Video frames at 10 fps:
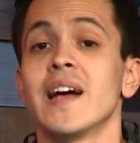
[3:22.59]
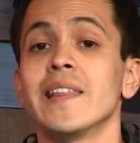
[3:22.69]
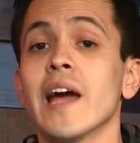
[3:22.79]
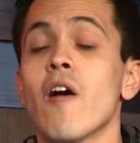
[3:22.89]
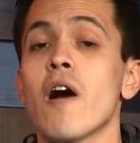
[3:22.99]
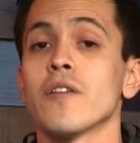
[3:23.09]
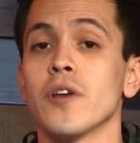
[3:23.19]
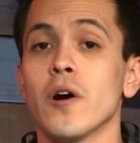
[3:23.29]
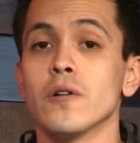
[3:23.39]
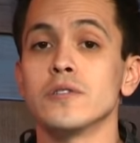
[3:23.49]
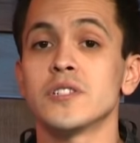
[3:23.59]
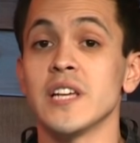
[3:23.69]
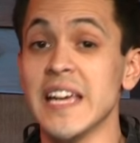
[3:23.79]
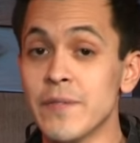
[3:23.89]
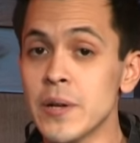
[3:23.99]
There are those,
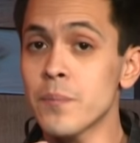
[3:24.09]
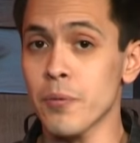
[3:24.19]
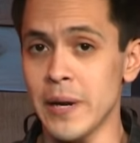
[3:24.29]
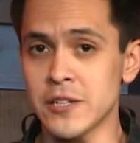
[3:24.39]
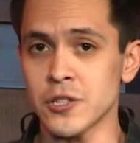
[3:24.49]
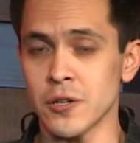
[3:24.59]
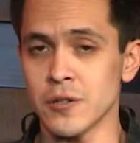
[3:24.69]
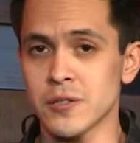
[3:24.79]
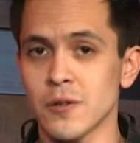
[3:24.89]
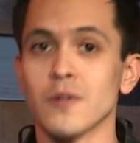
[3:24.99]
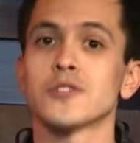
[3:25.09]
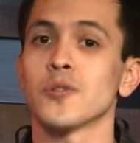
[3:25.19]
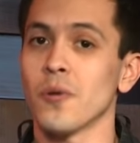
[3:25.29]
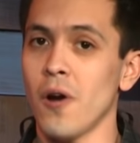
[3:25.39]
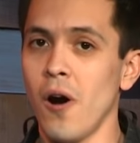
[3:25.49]
even preachers or
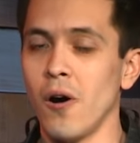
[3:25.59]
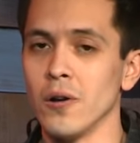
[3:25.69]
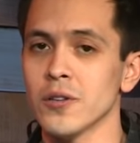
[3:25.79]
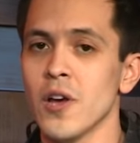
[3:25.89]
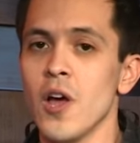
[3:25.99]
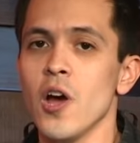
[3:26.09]
so called,